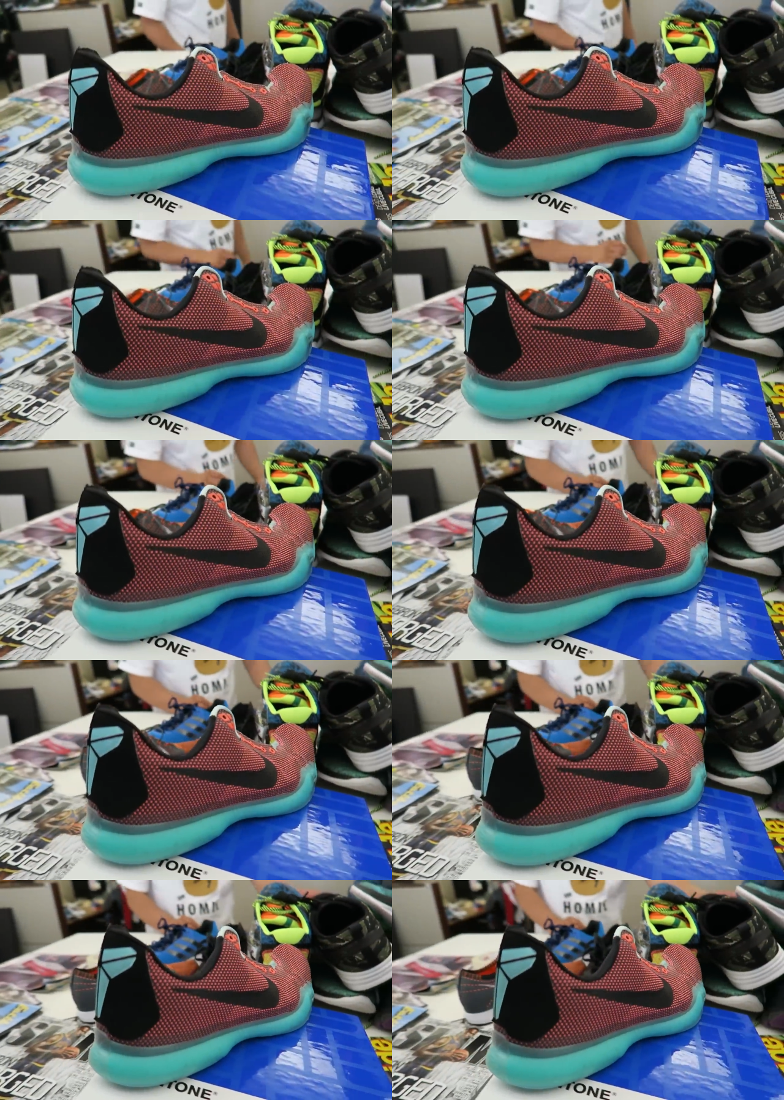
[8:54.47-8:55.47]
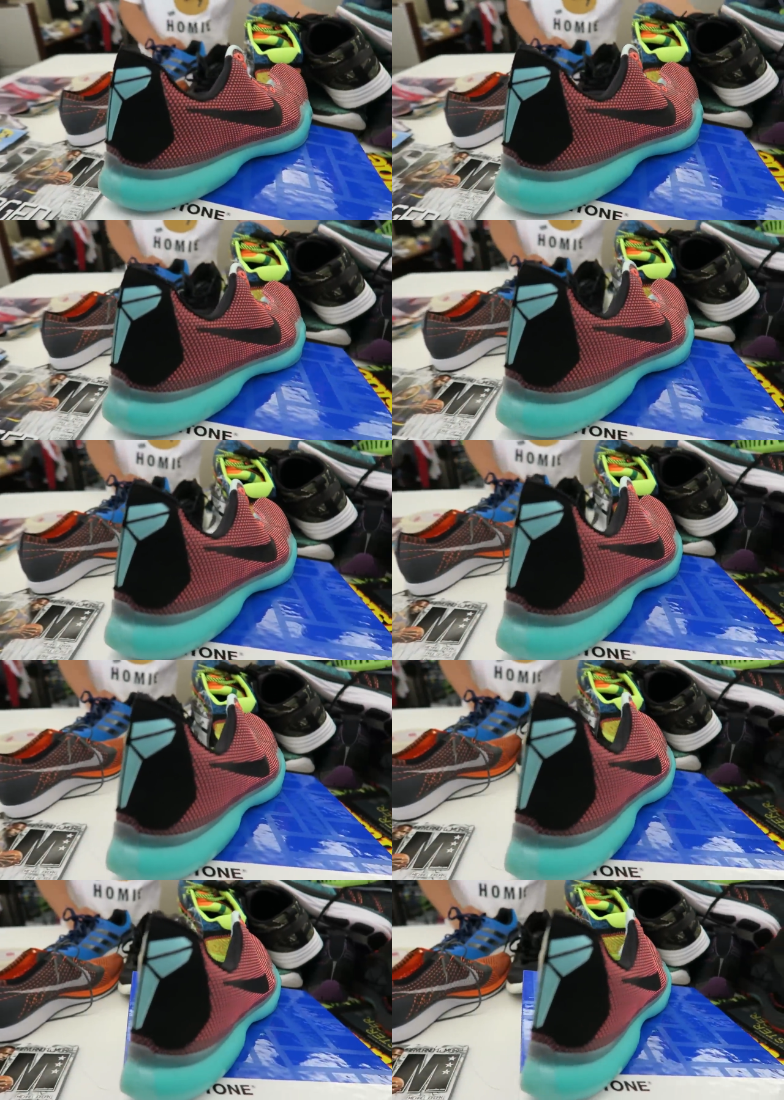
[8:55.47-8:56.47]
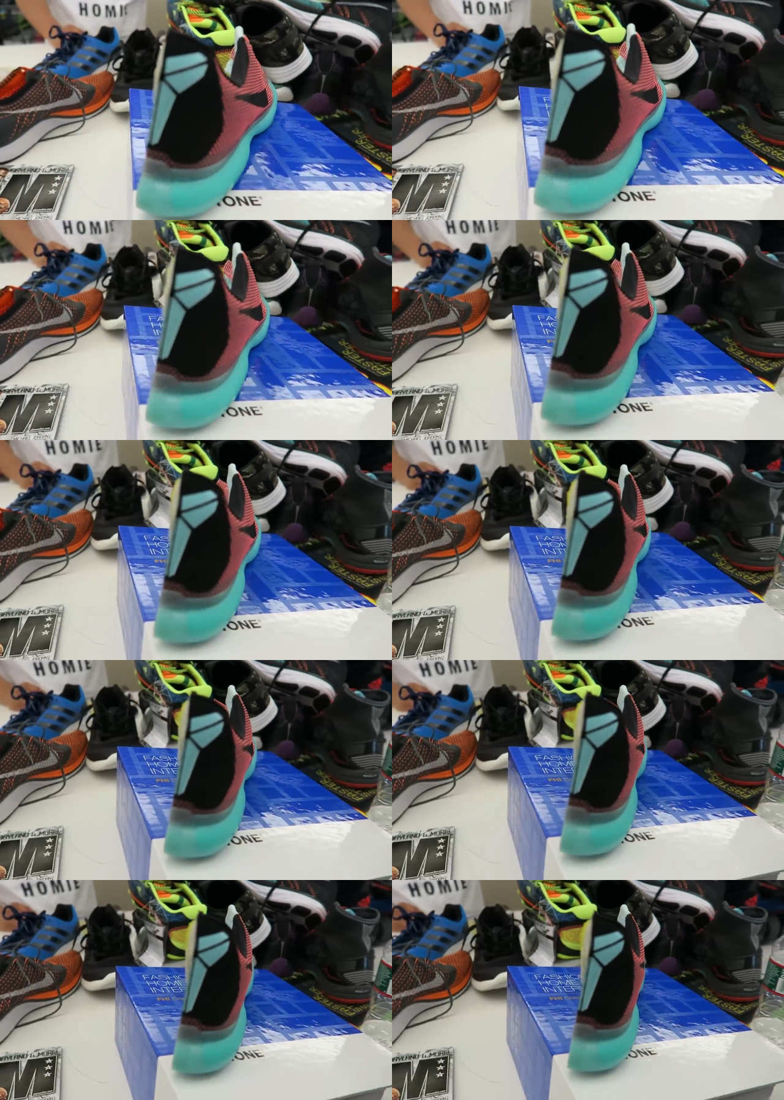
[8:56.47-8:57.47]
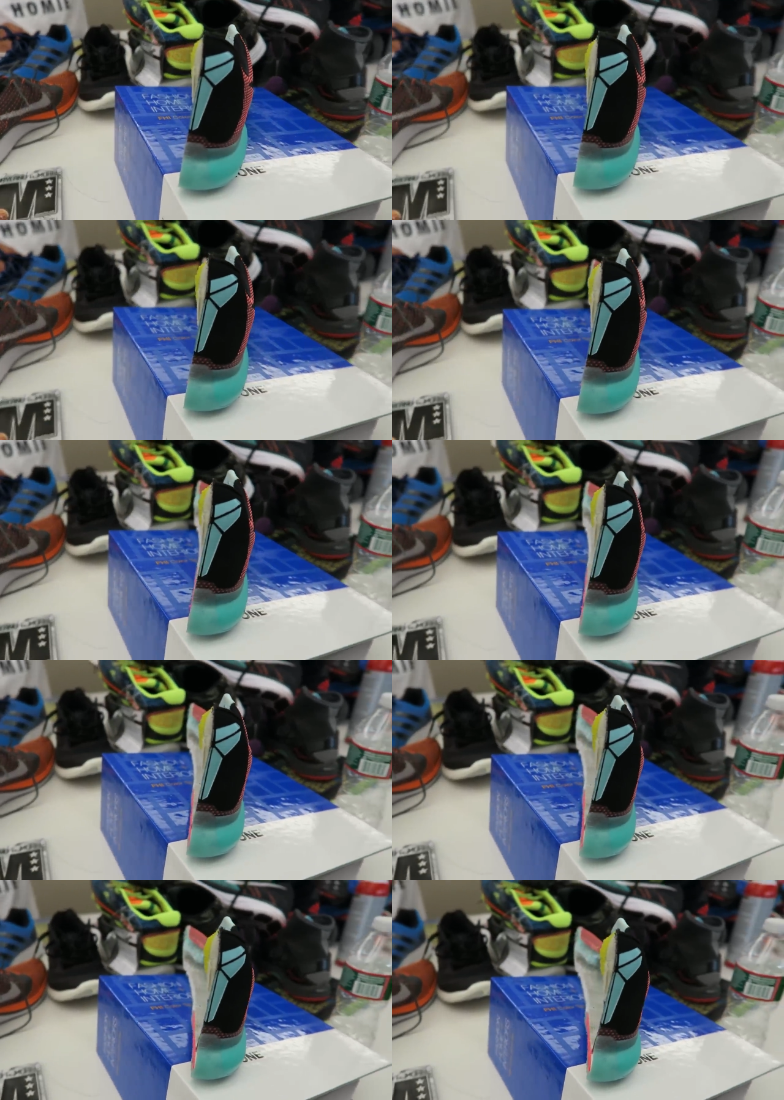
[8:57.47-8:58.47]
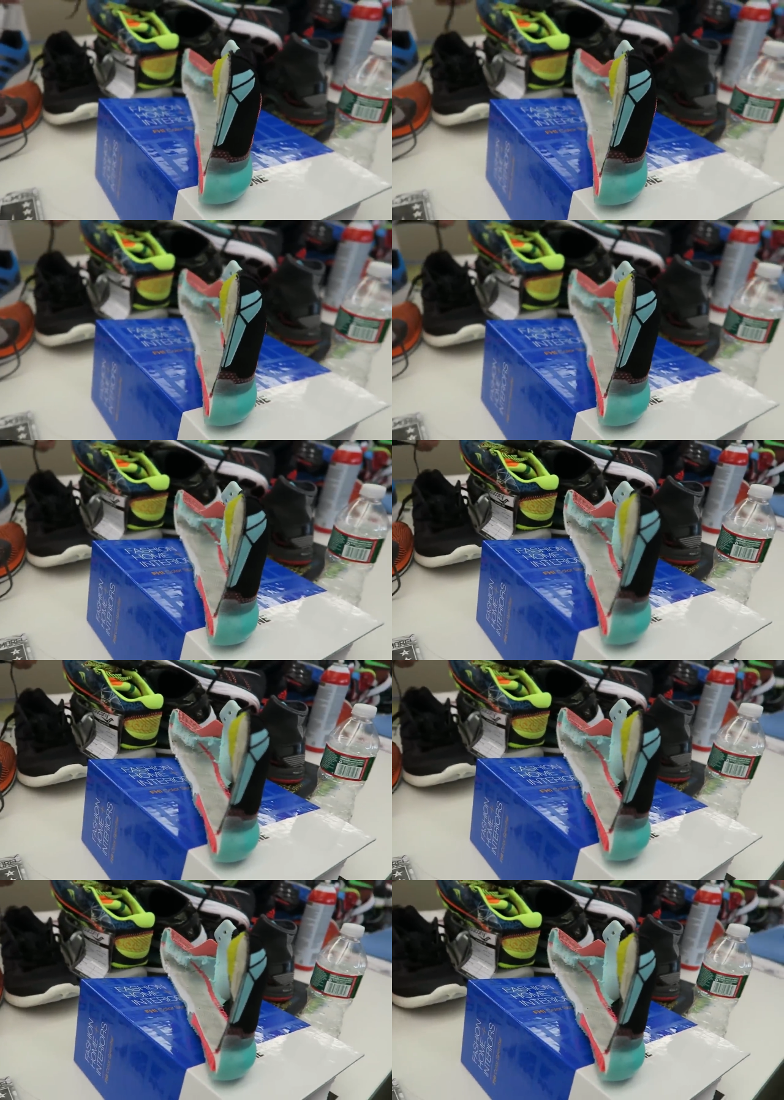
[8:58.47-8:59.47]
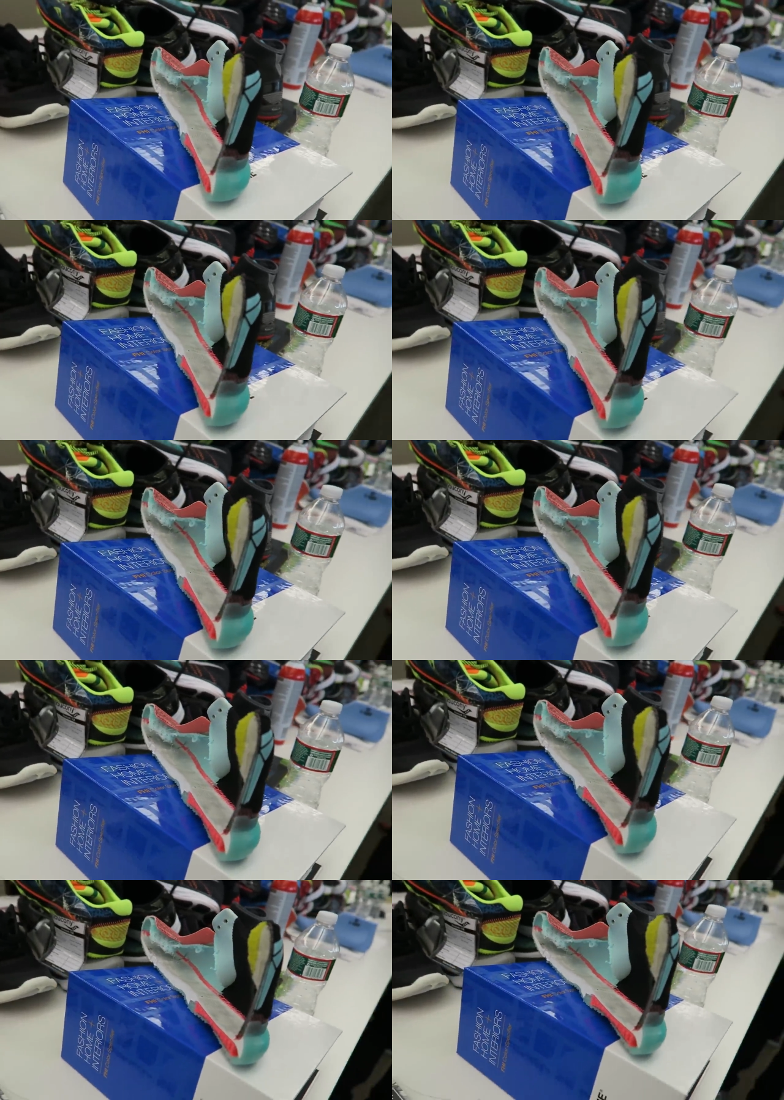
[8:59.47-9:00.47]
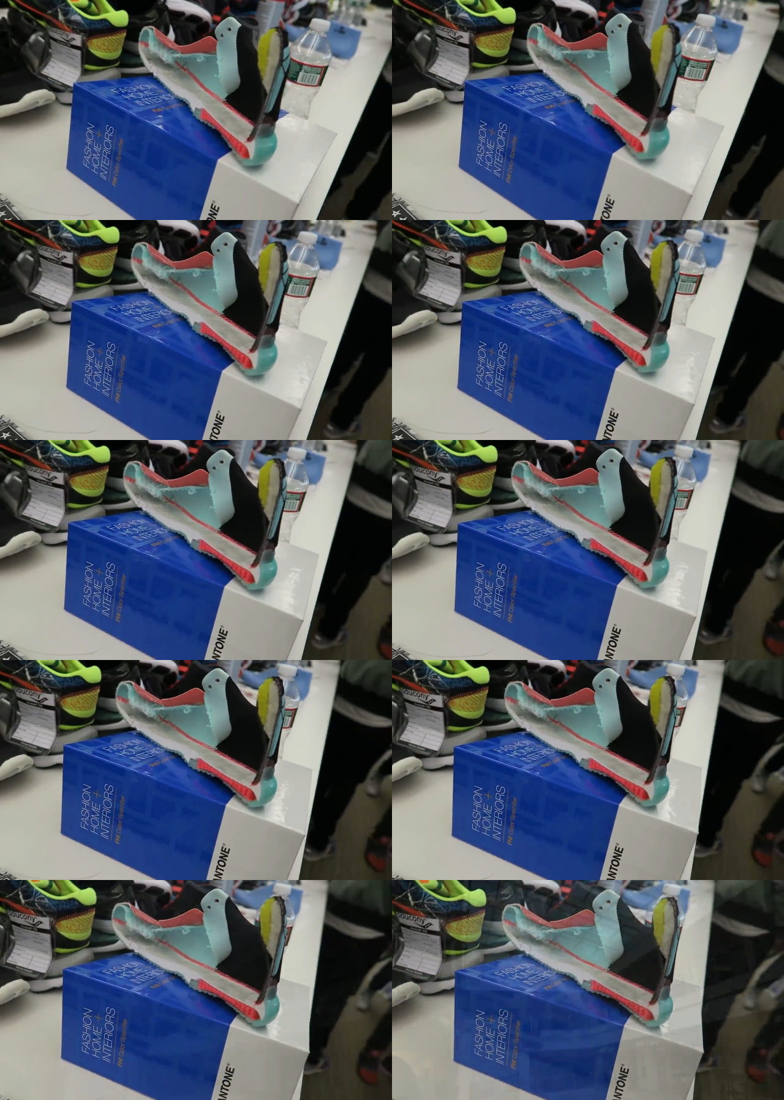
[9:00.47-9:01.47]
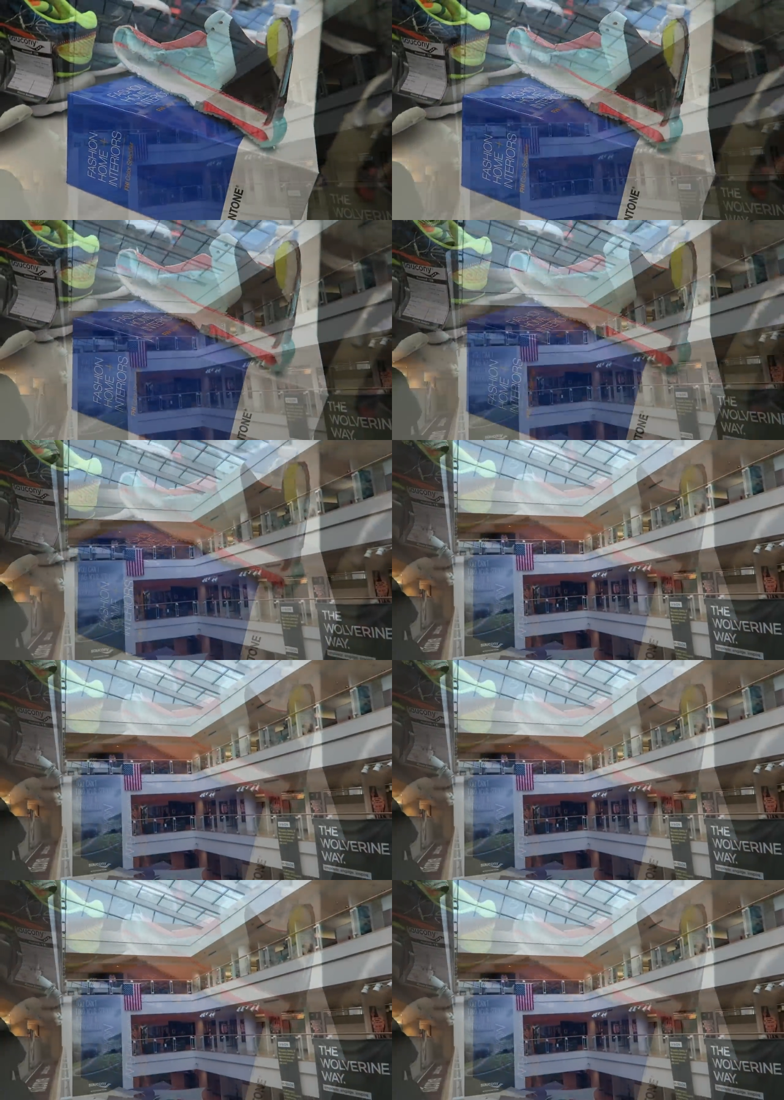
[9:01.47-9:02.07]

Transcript: (no speaker visible)